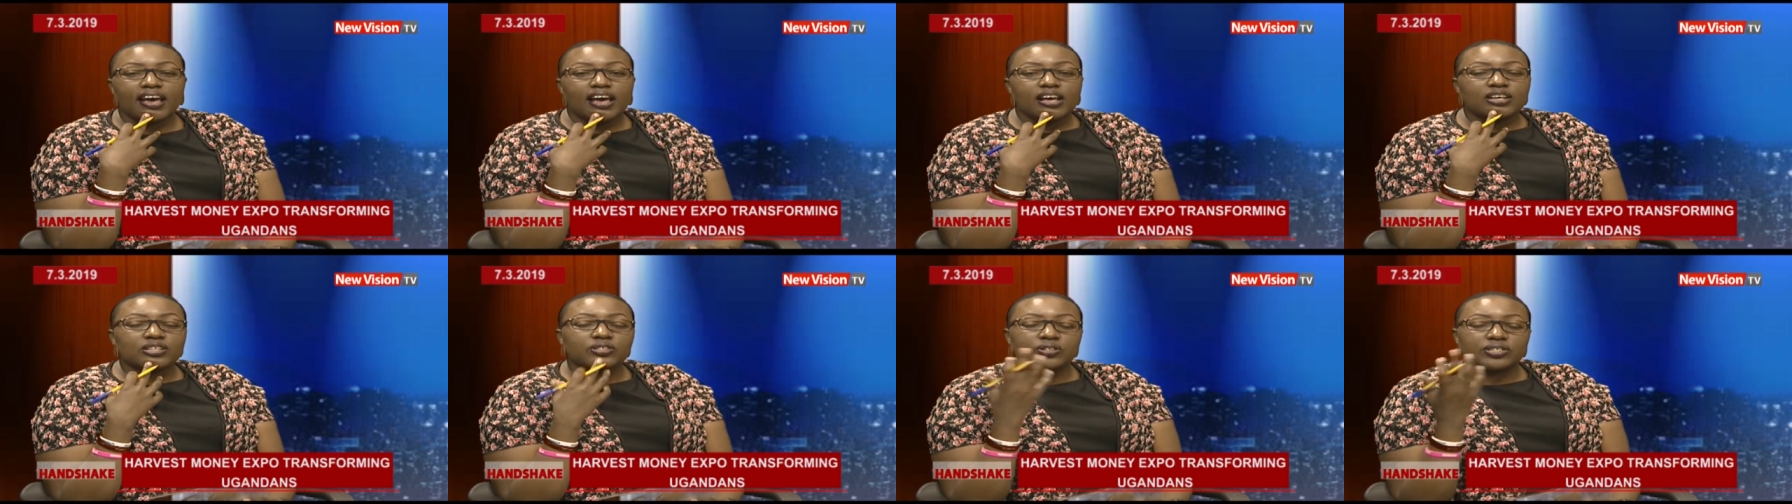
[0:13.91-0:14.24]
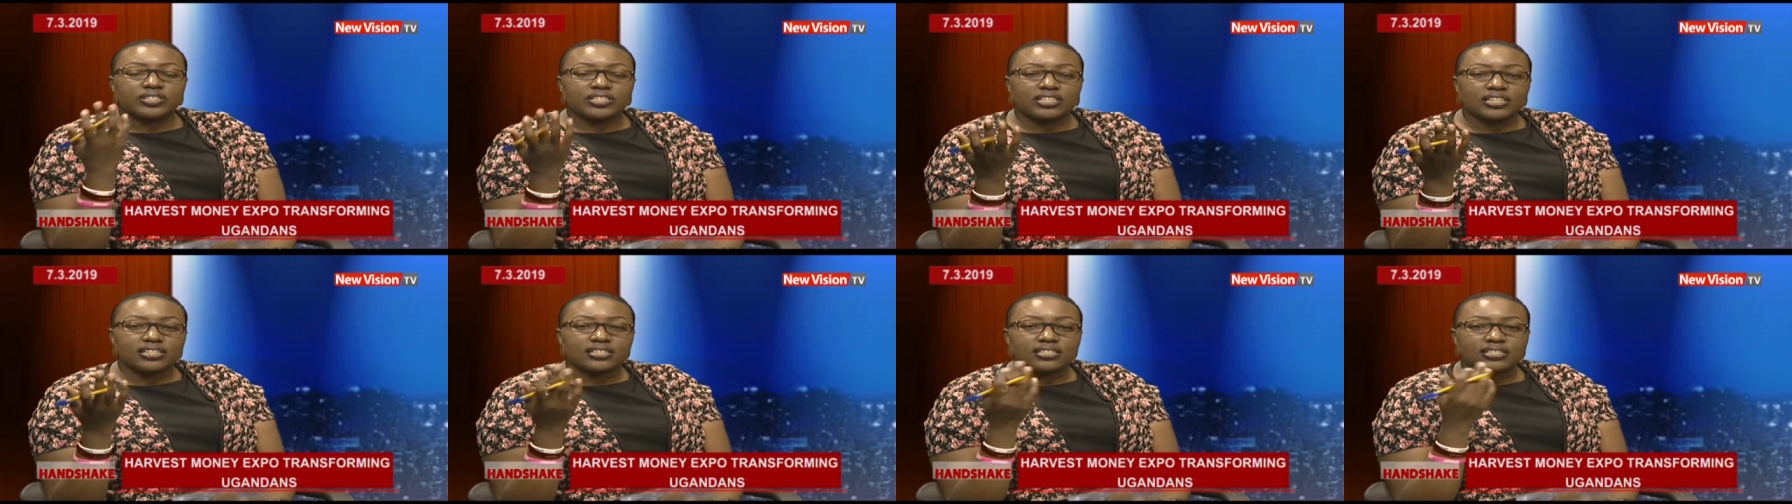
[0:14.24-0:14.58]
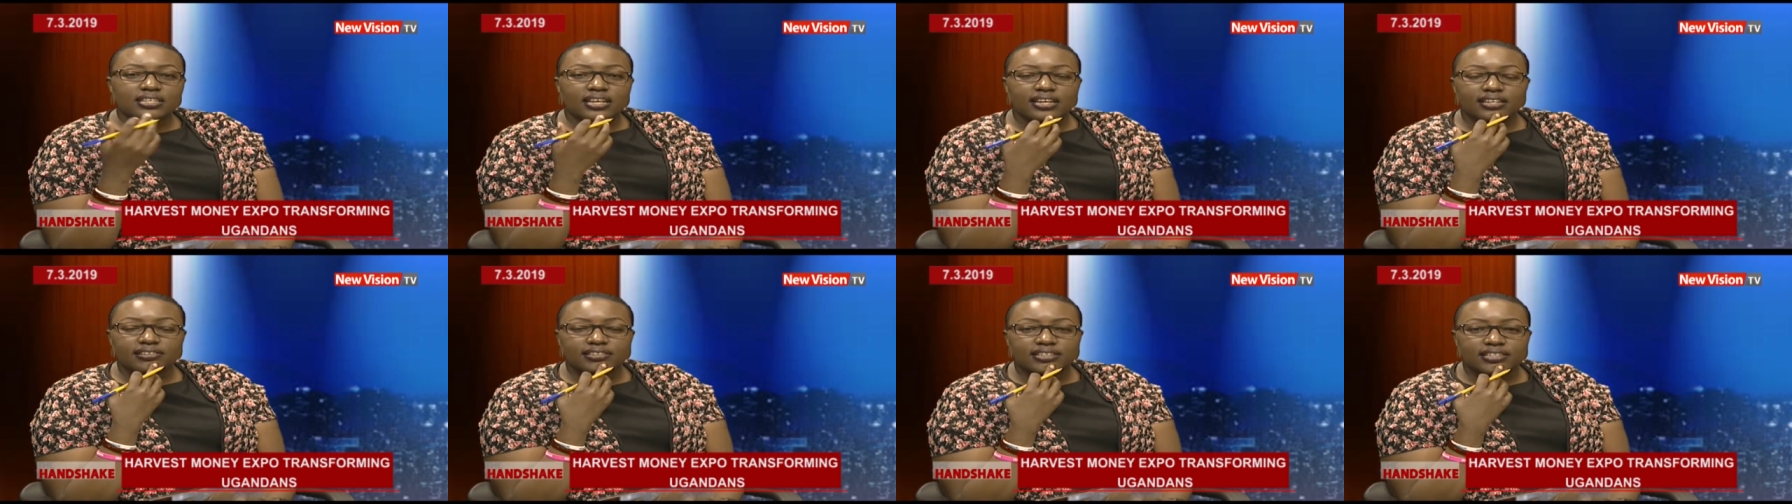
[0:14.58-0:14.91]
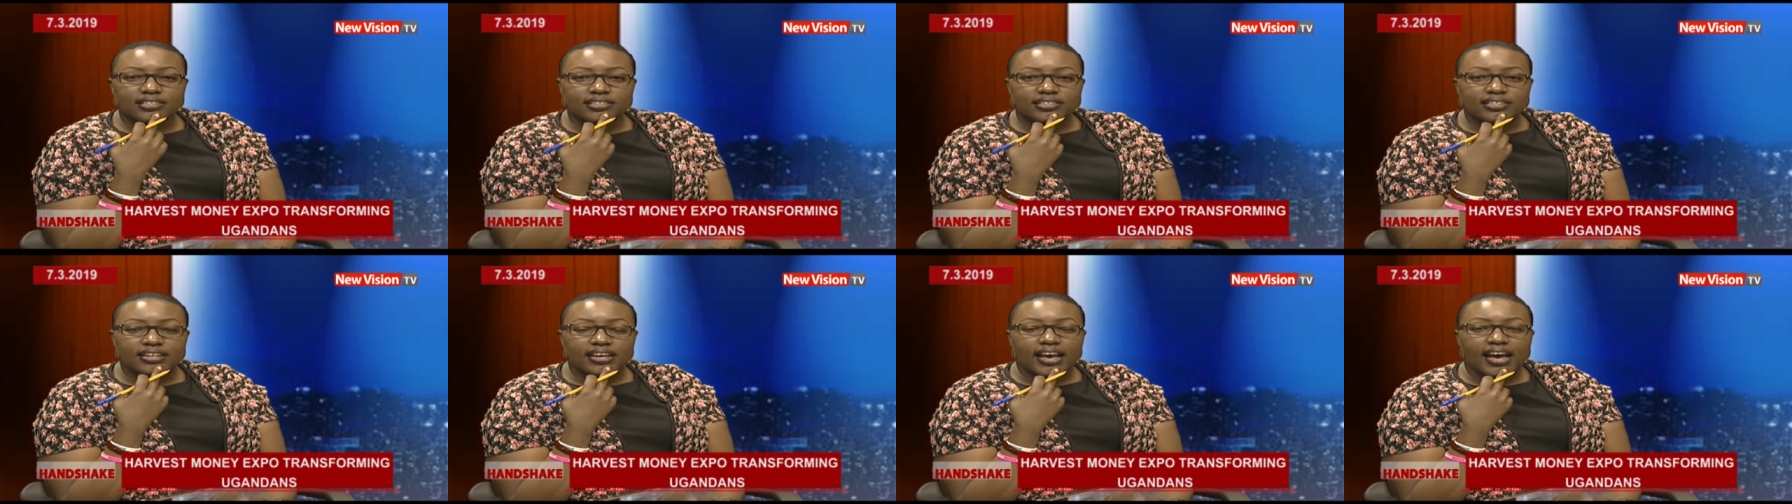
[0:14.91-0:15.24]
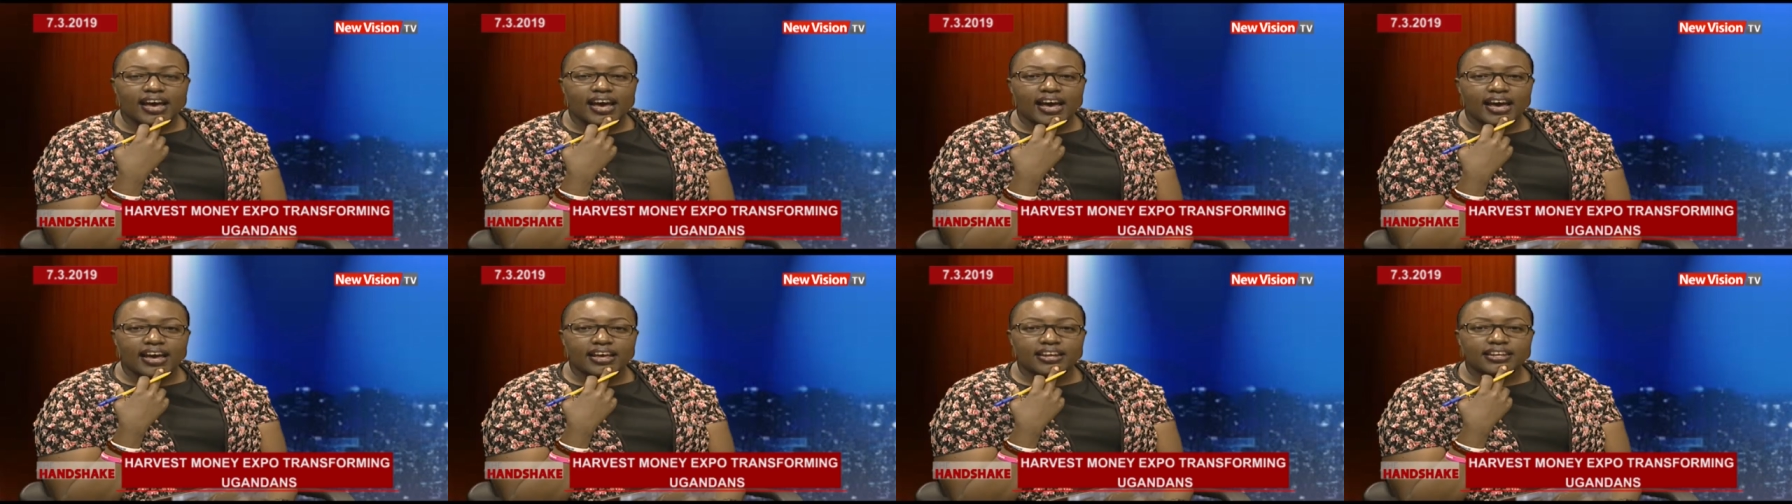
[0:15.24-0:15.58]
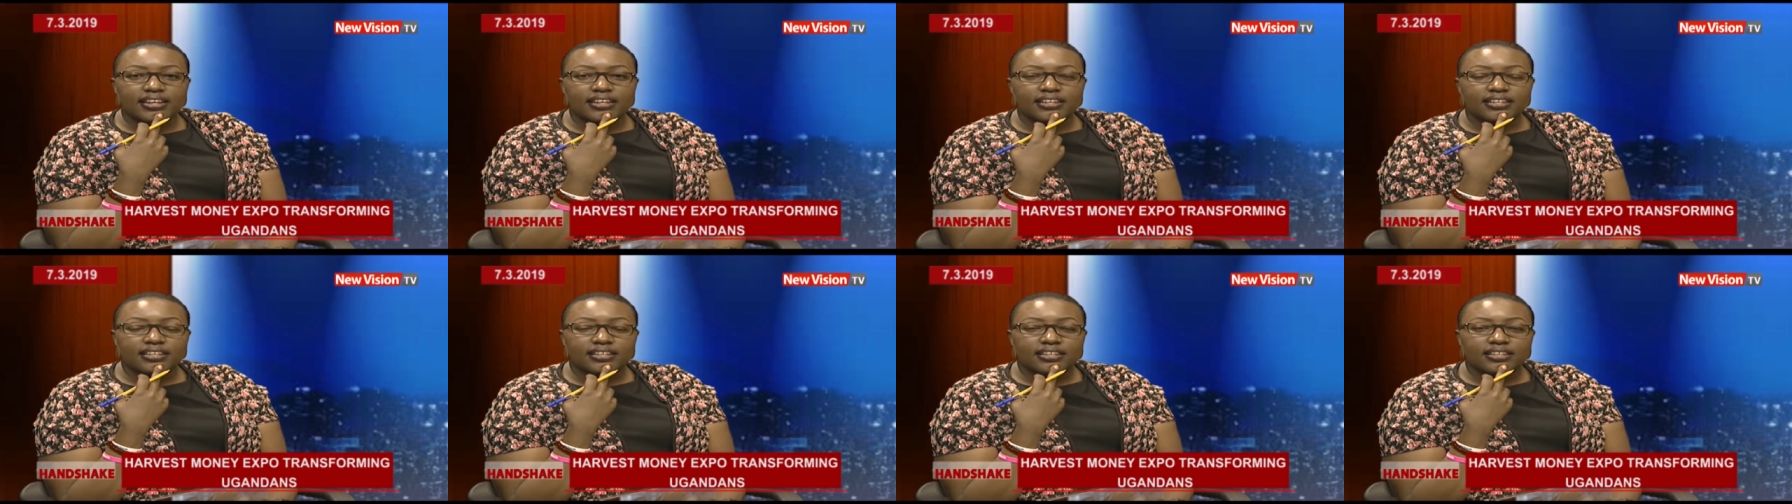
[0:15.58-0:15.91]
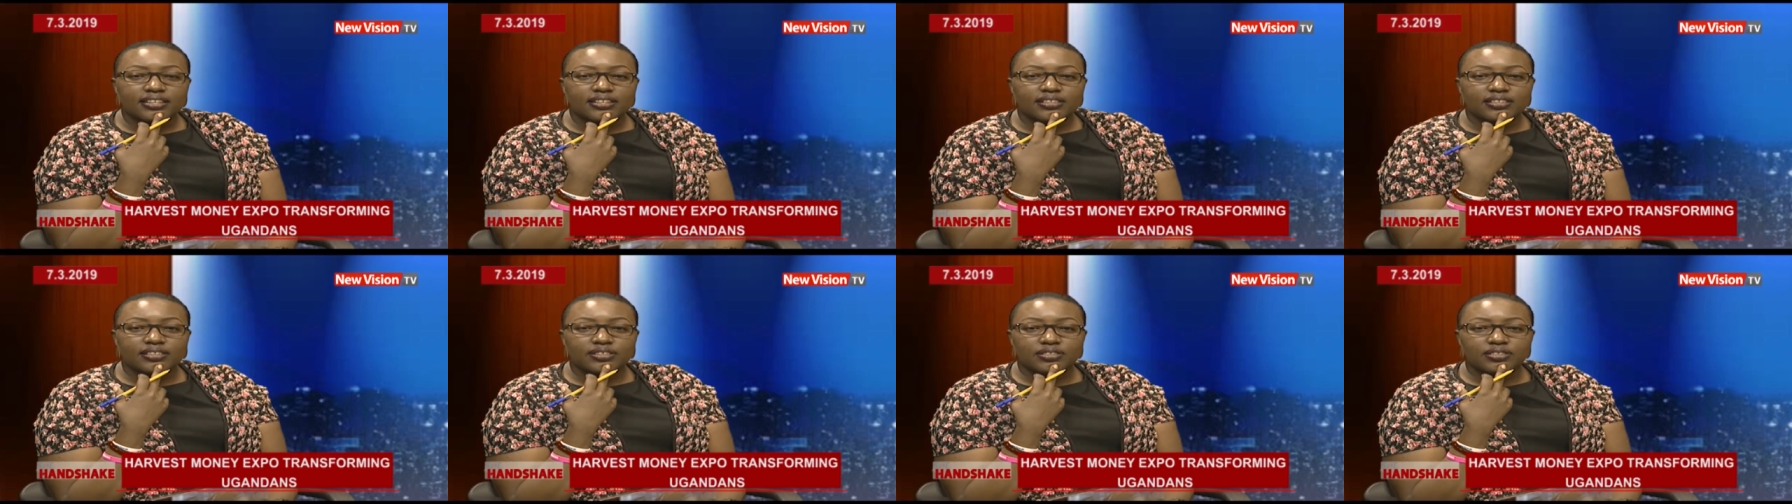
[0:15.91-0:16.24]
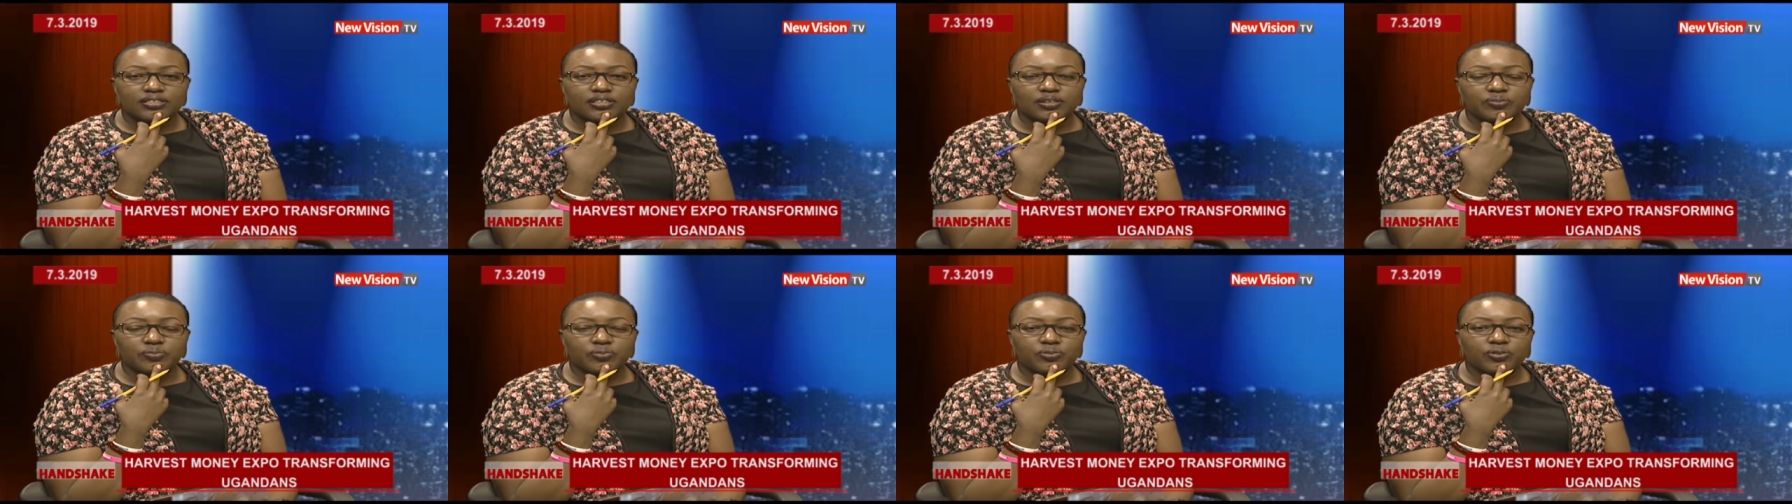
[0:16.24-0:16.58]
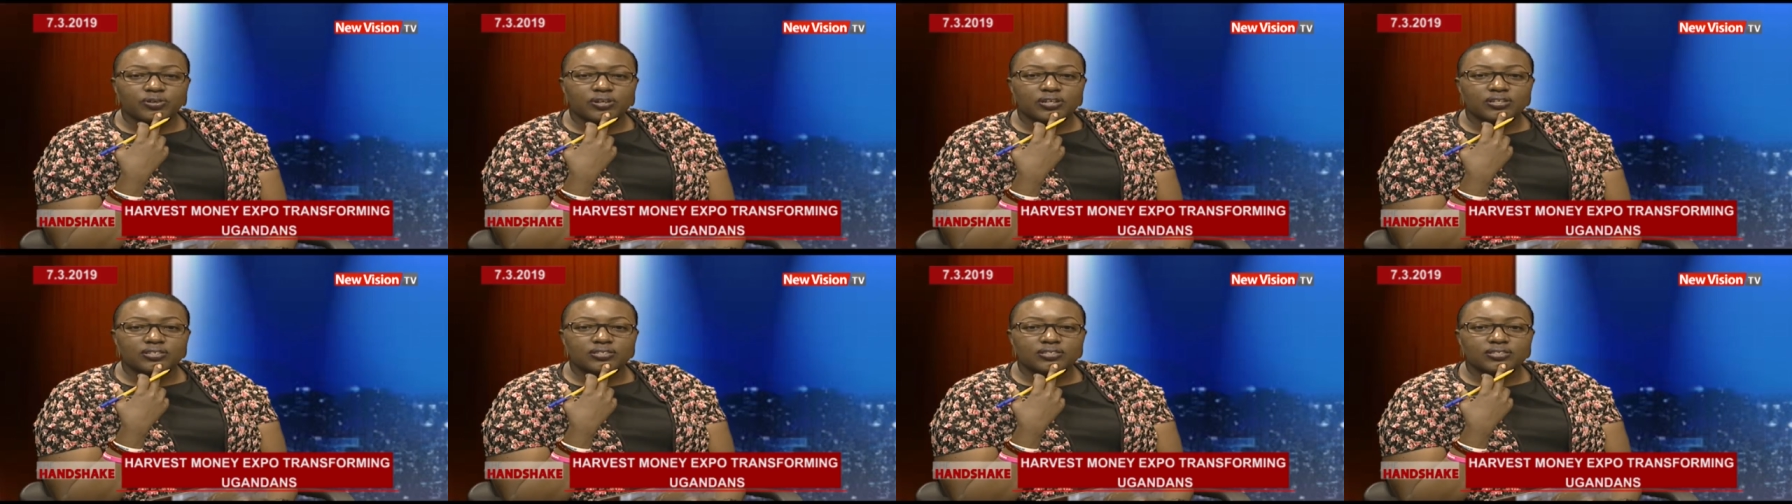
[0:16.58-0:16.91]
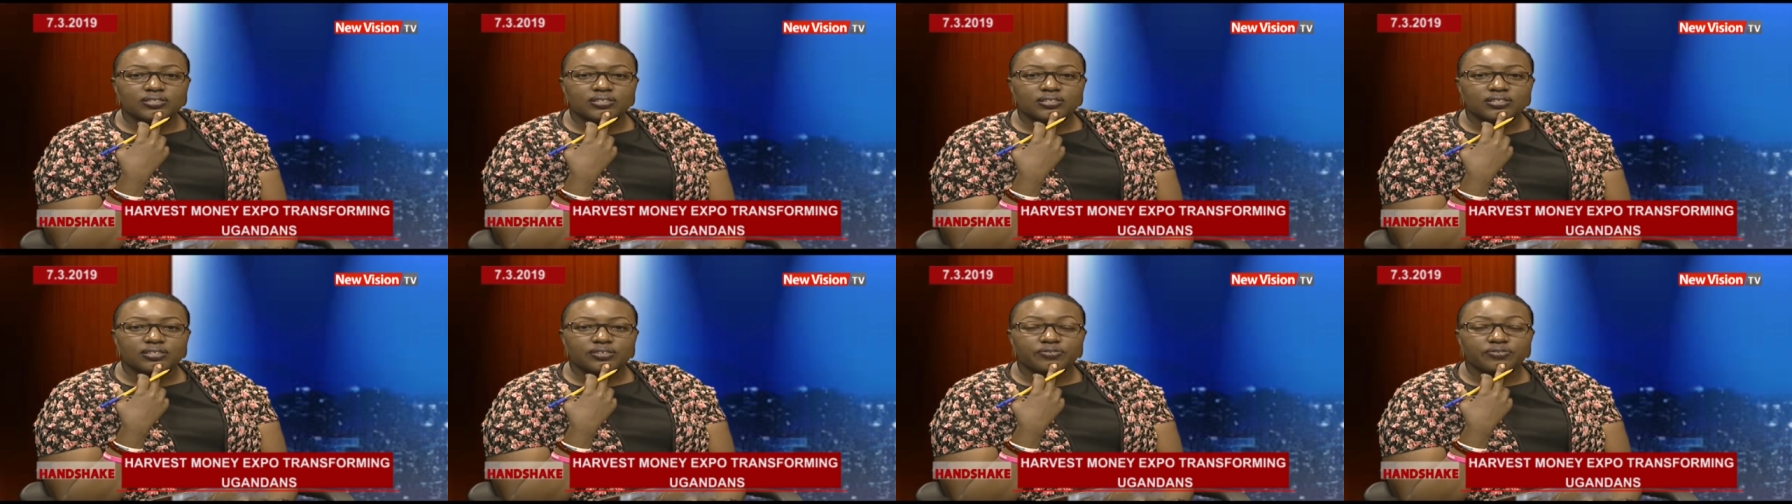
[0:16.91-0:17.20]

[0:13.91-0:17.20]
So it just ended, and the theme was